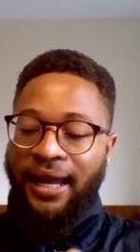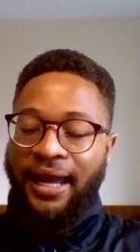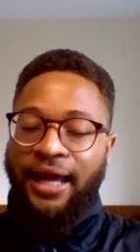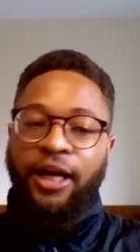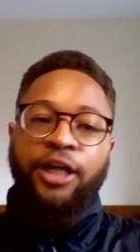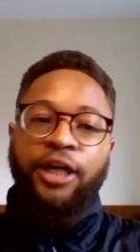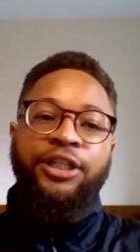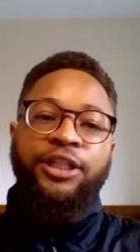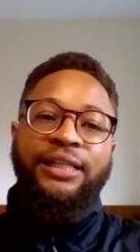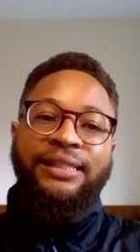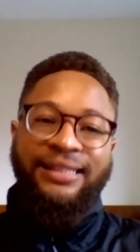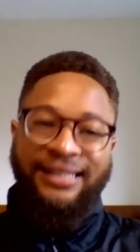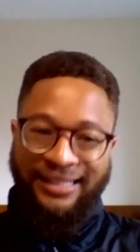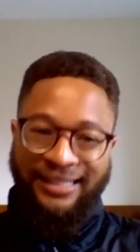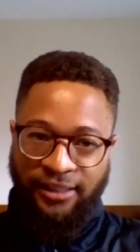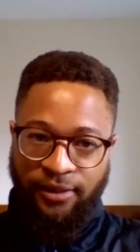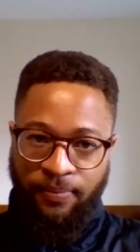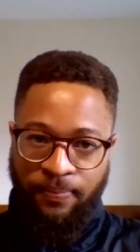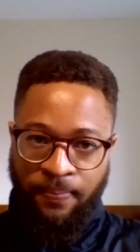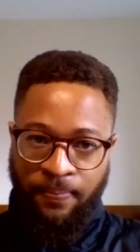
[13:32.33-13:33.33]
energy
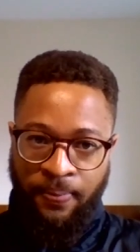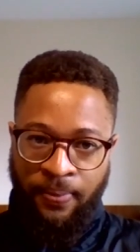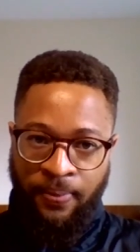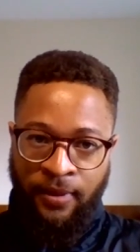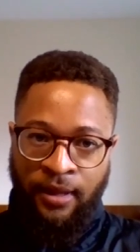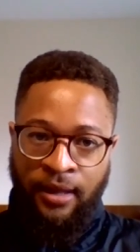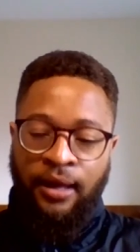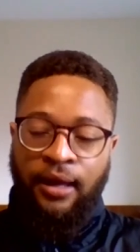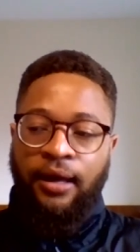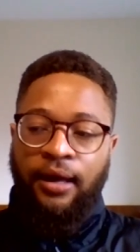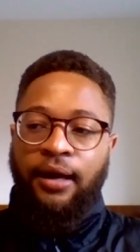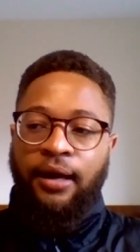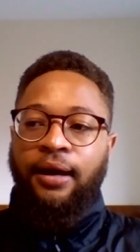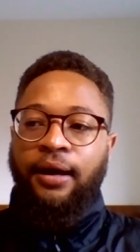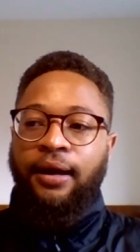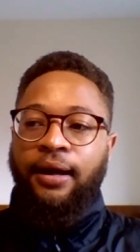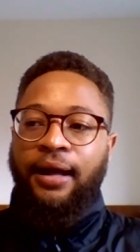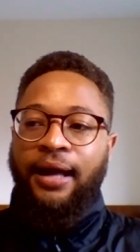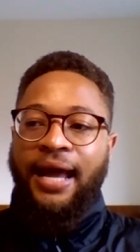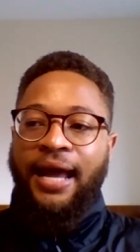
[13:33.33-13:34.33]
system.
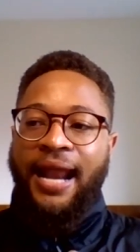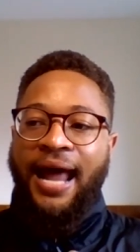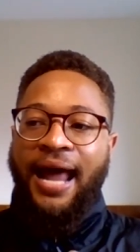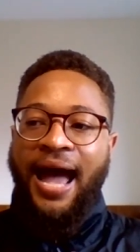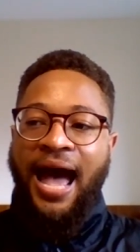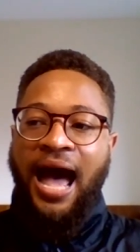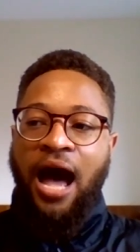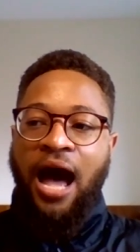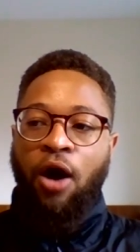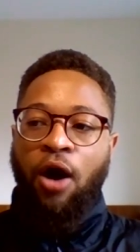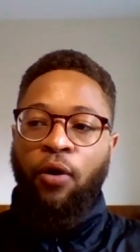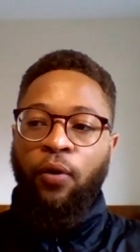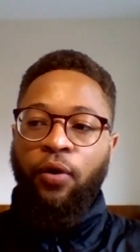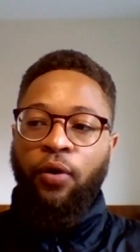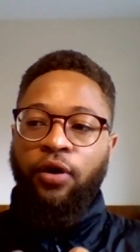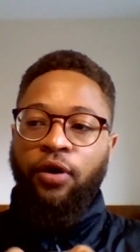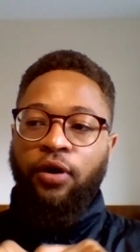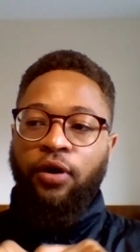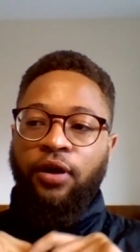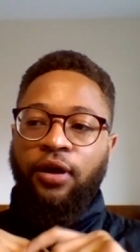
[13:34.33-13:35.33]
And how
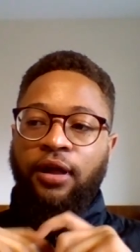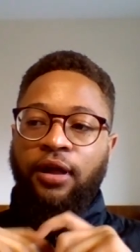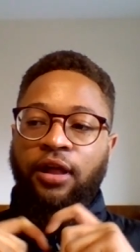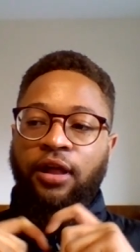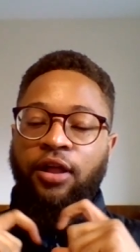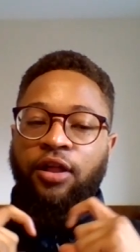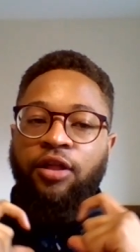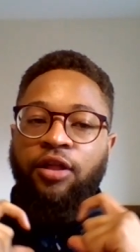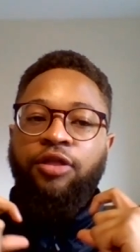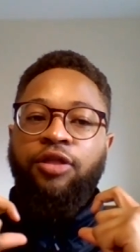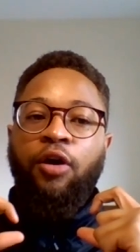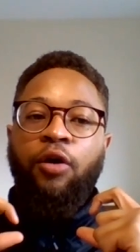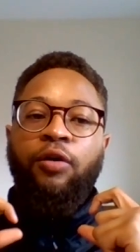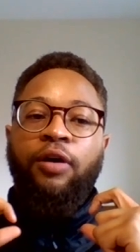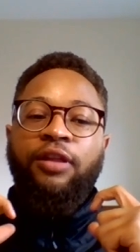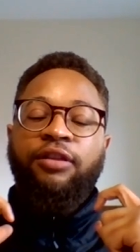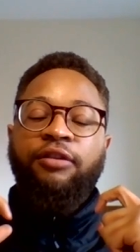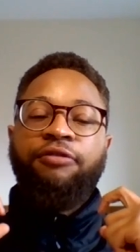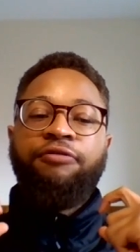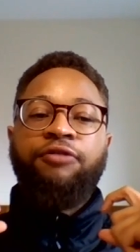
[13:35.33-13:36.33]

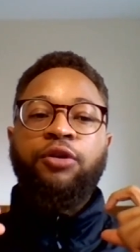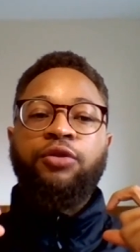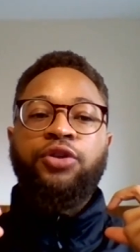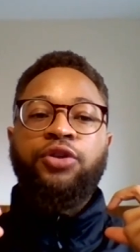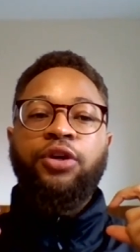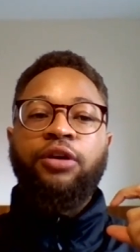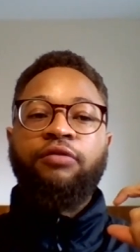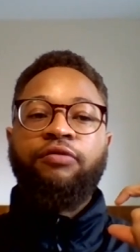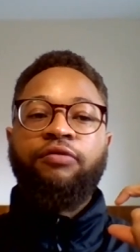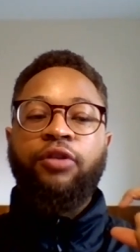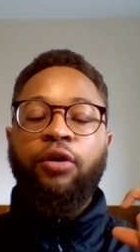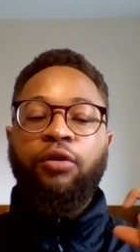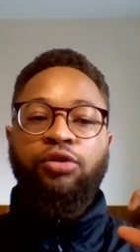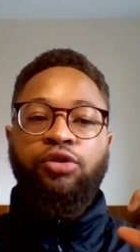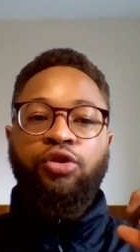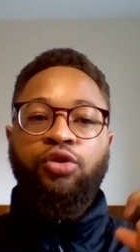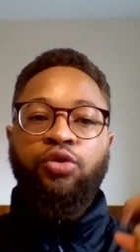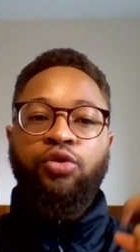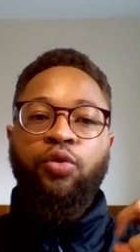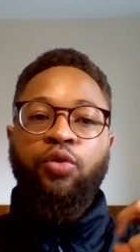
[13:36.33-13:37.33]
the future of
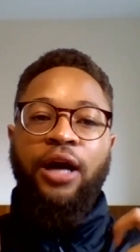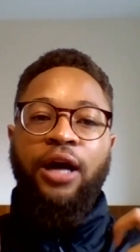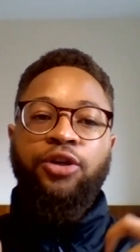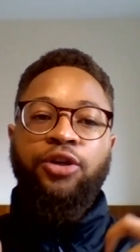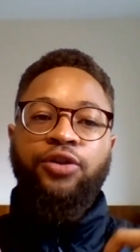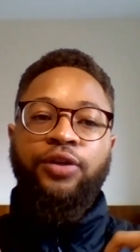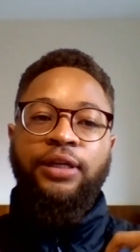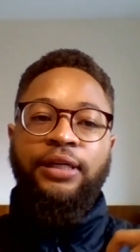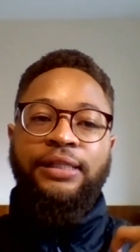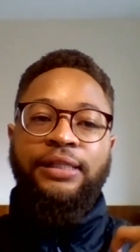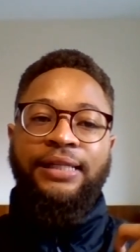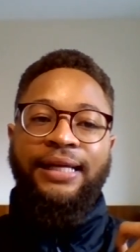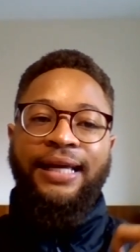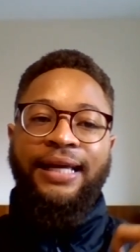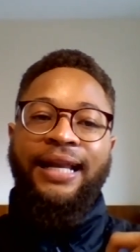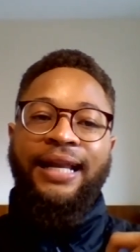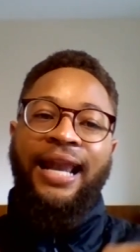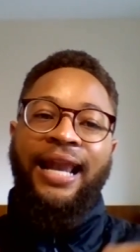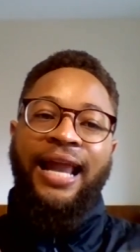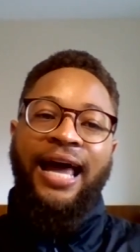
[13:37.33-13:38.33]
those two countries
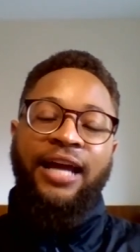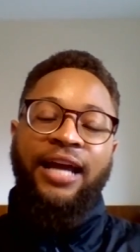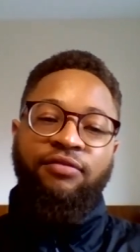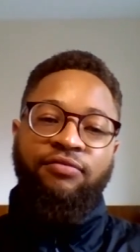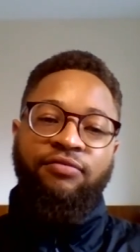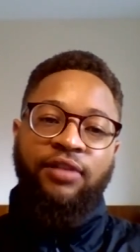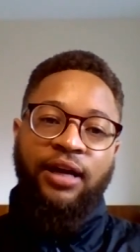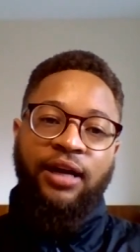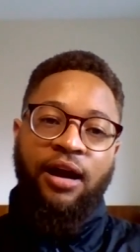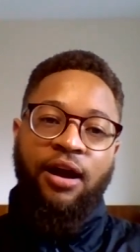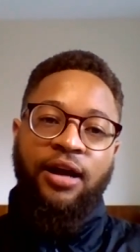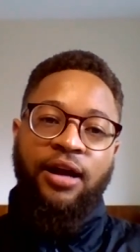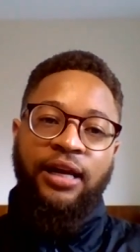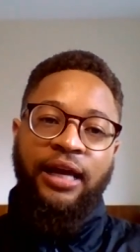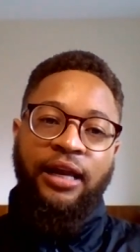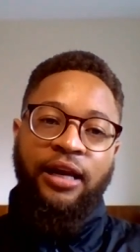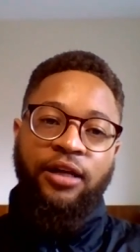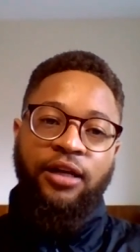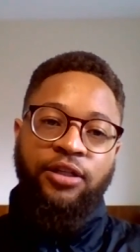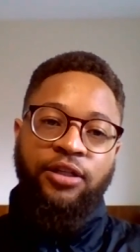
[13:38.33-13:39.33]
in light of the current
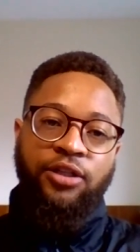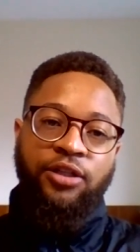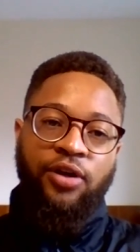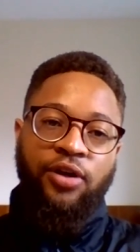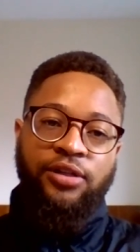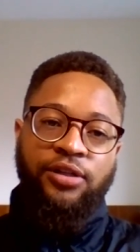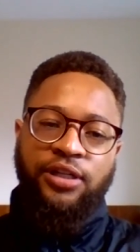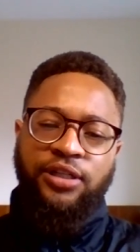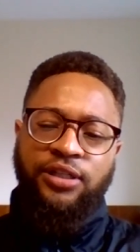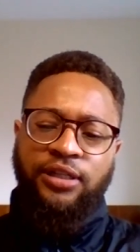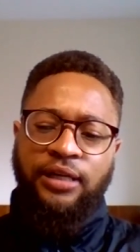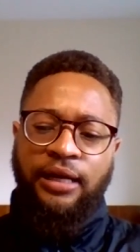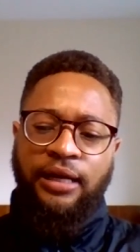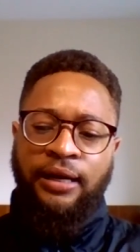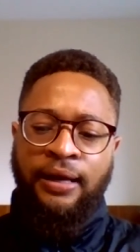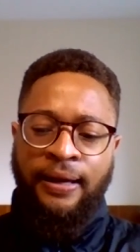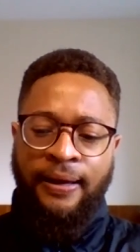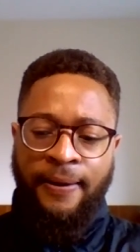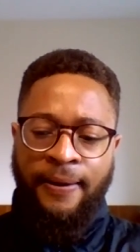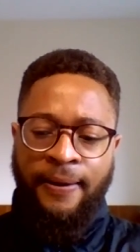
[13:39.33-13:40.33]
energy transition,
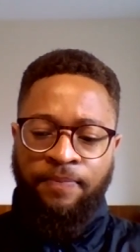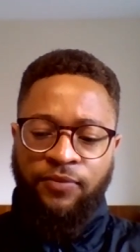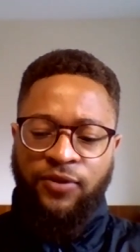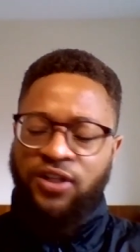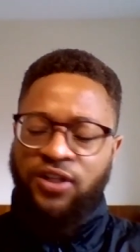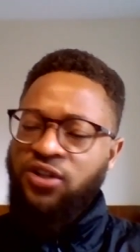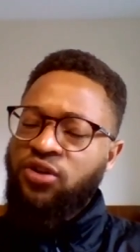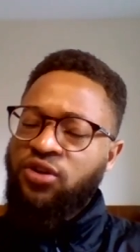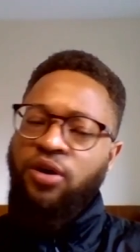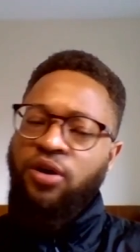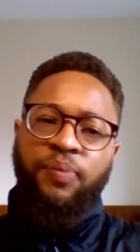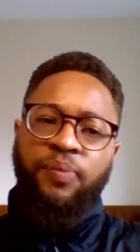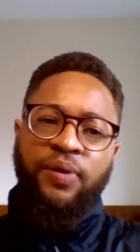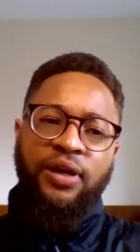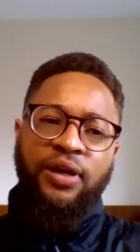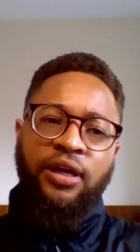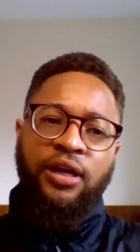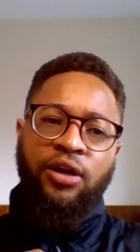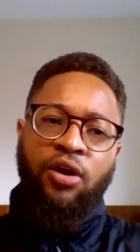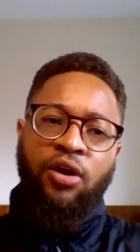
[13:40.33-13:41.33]
and just your
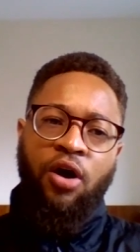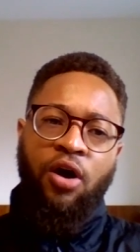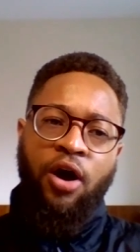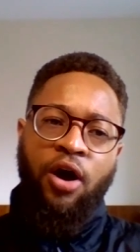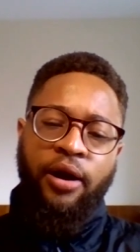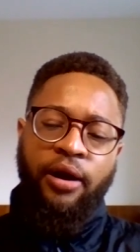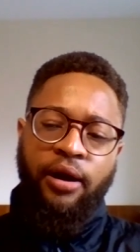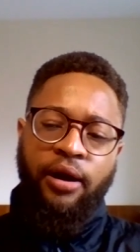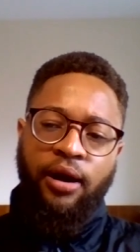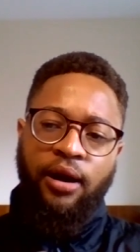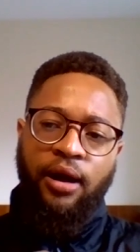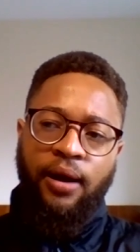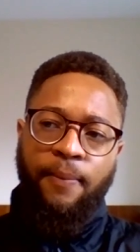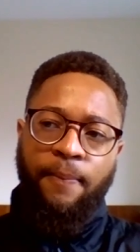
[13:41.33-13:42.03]
opinion on